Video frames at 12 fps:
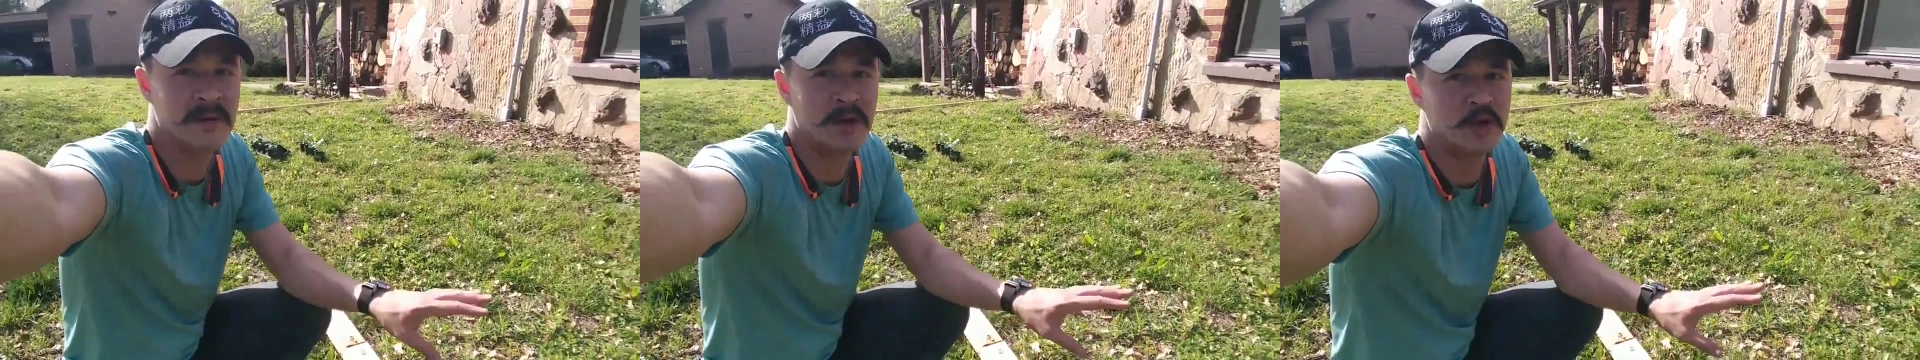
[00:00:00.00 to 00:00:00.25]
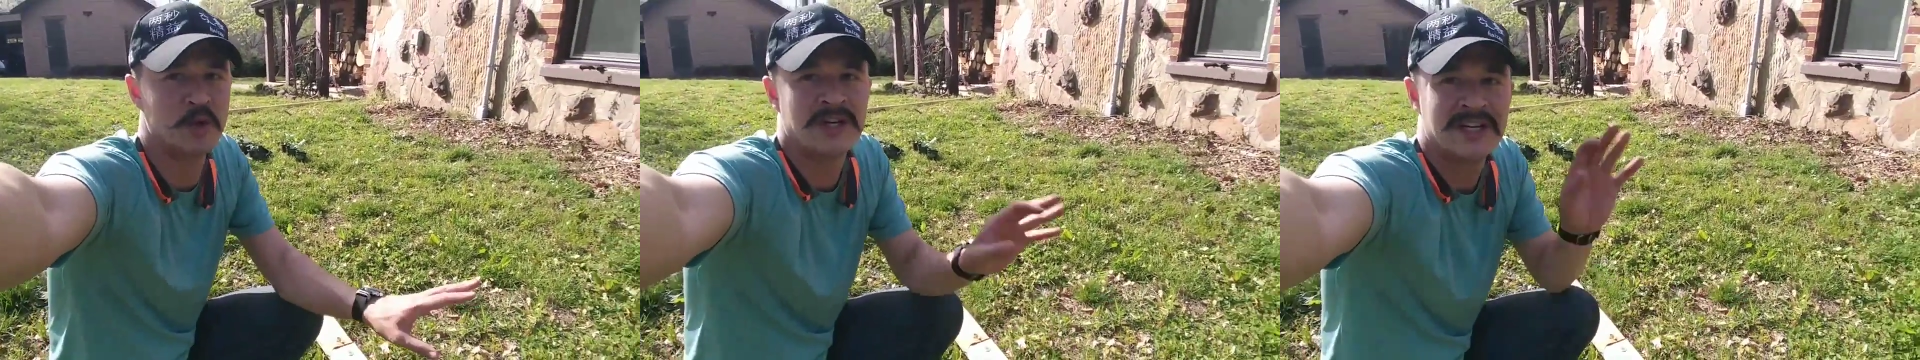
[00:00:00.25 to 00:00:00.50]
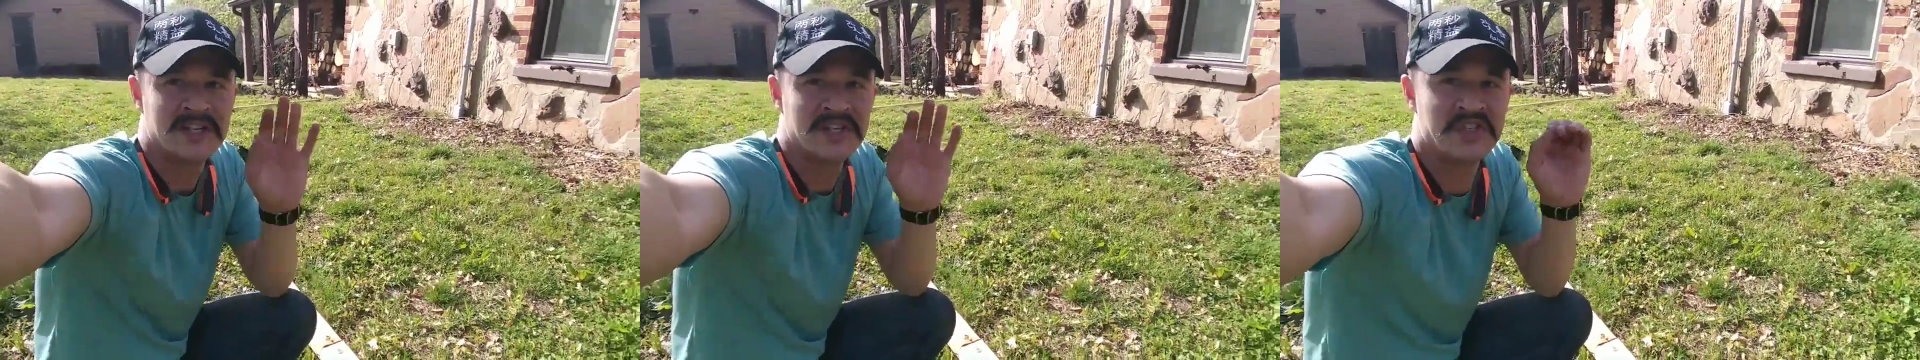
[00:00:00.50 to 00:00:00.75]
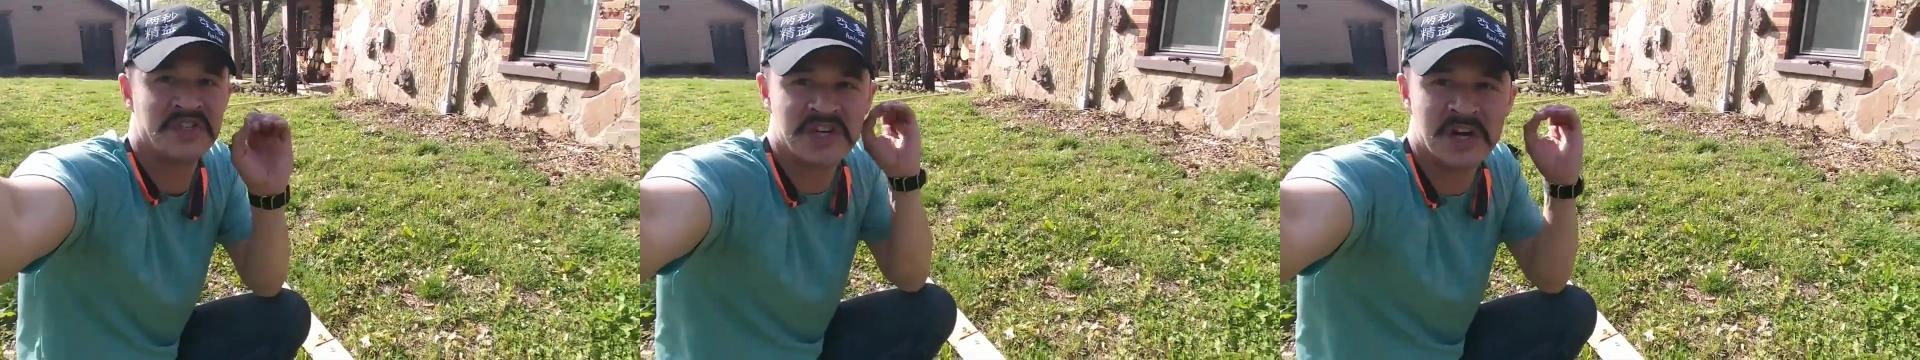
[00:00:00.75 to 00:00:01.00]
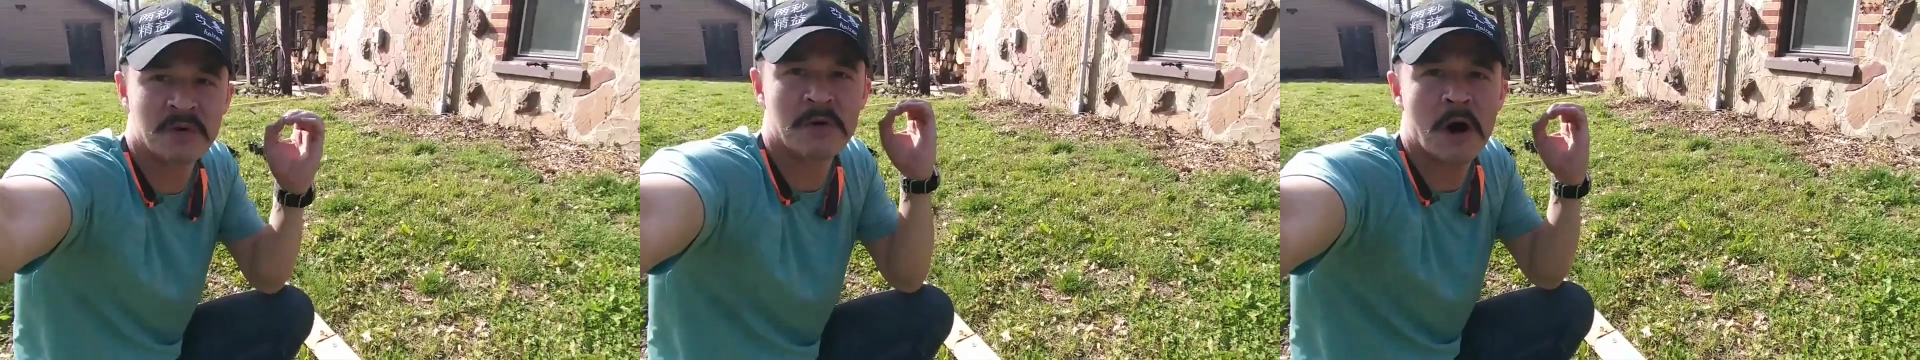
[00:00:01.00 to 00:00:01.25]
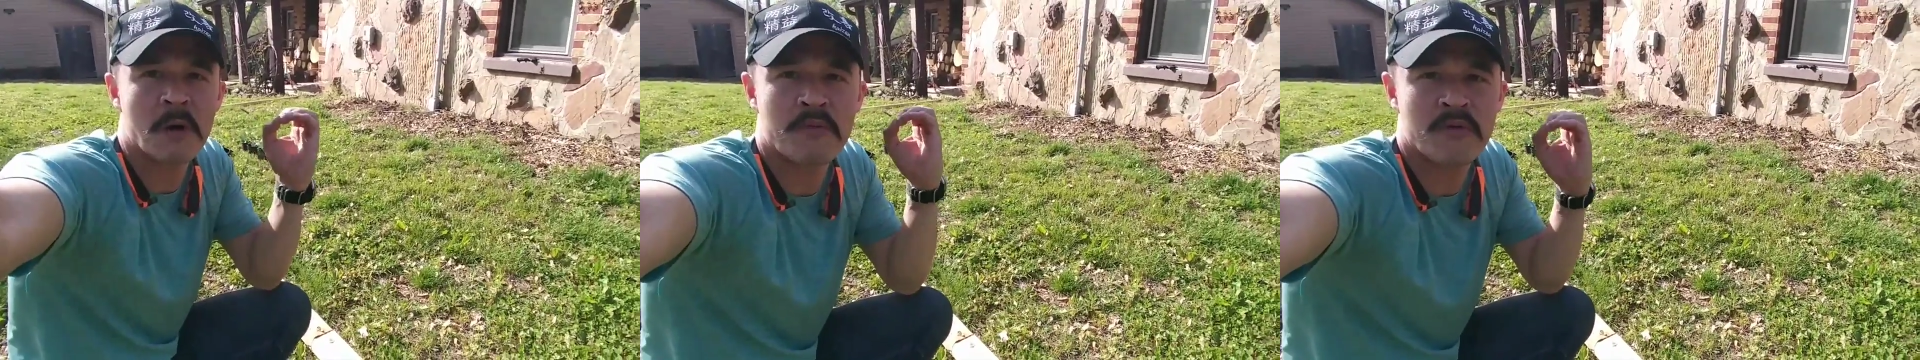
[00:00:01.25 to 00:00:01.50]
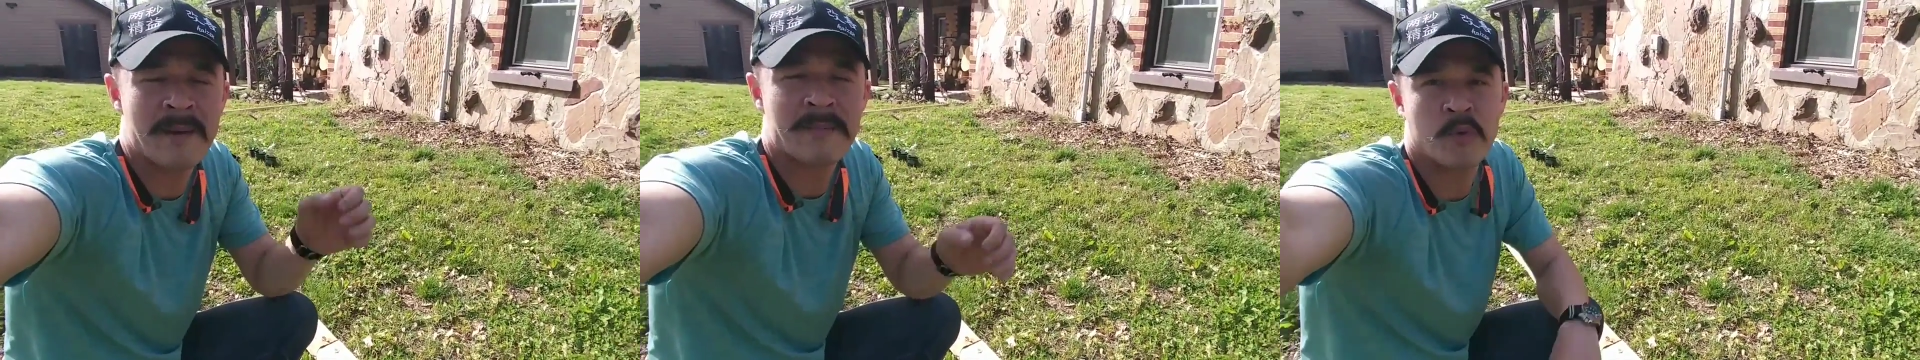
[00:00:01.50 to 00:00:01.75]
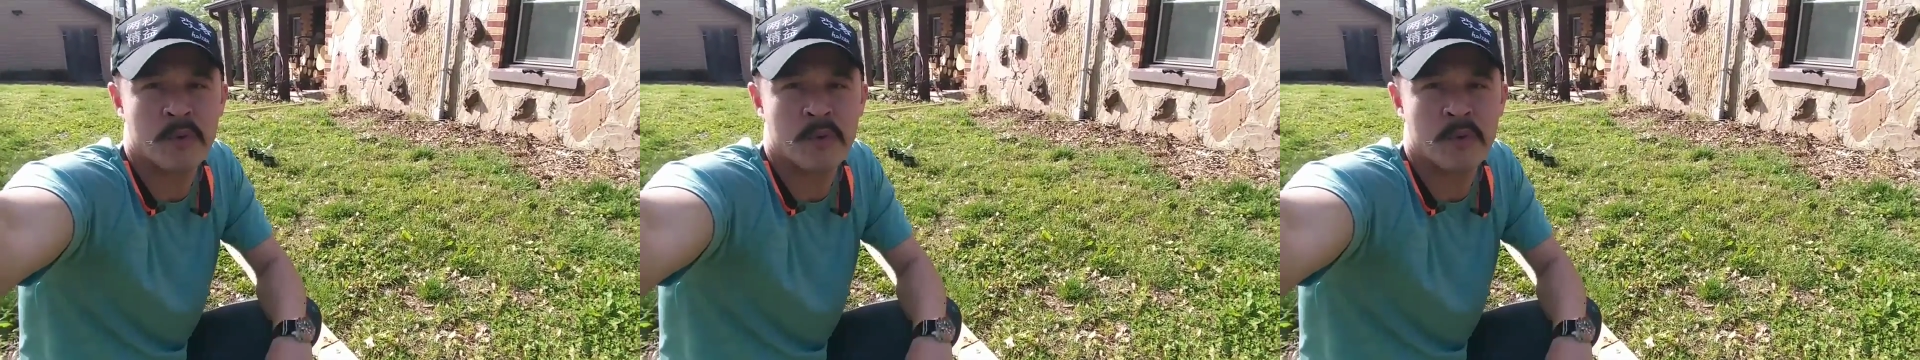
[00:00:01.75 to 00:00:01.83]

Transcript: I'm going to do zero prep